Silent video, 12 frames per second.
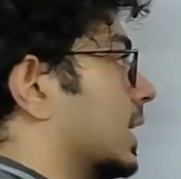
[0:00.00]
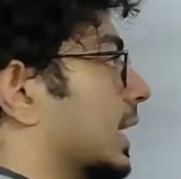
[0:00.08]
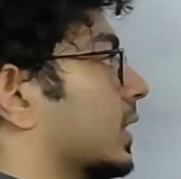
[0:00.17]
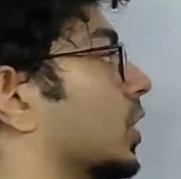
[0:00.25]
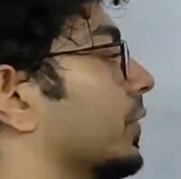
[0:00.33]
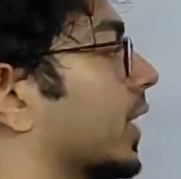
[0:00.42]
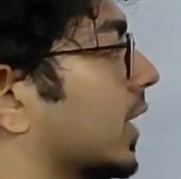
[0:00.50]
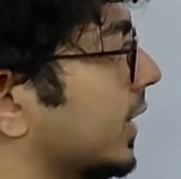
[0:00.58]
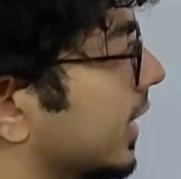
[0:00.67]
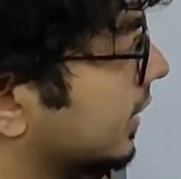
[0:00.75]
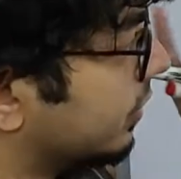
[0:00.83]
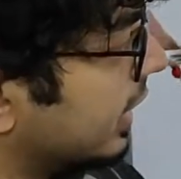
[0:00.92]
is the length of the
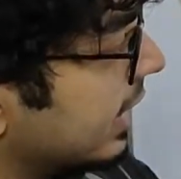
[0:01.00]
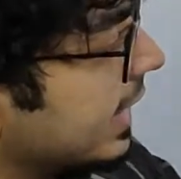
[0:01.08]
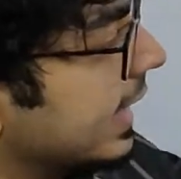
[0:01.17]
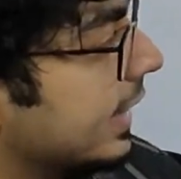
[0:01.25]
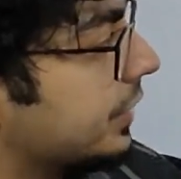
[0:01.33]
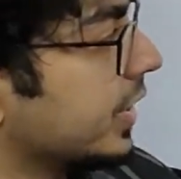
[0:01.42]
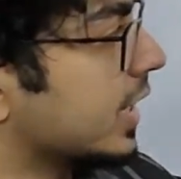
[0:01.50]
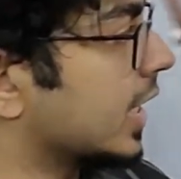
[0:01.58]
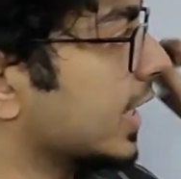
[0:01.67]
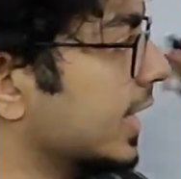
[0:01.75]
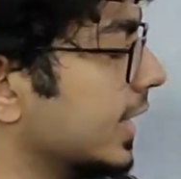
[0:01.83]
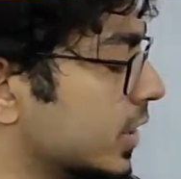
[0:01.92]
conductor, and electric
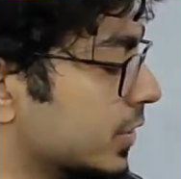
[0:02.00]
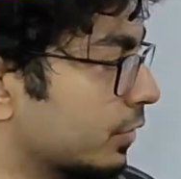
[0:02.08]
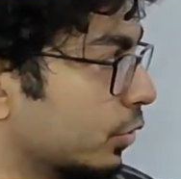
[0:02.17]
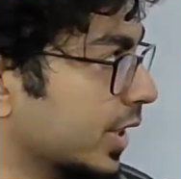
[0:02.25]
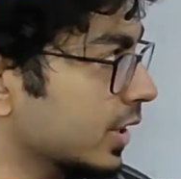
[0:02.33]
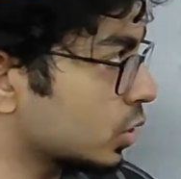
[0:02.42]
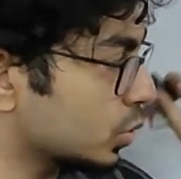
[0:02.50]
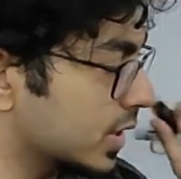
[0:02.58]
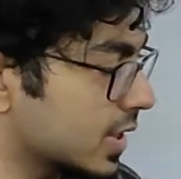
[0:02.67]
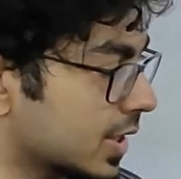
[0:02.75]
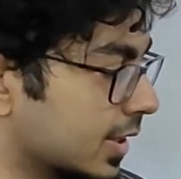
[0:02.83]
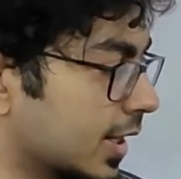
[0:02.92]
current is flowing through
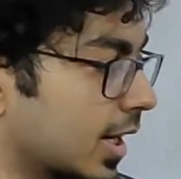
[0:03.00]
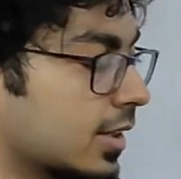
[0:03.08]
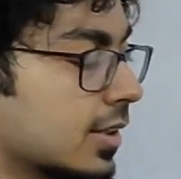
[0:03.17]
this conductor.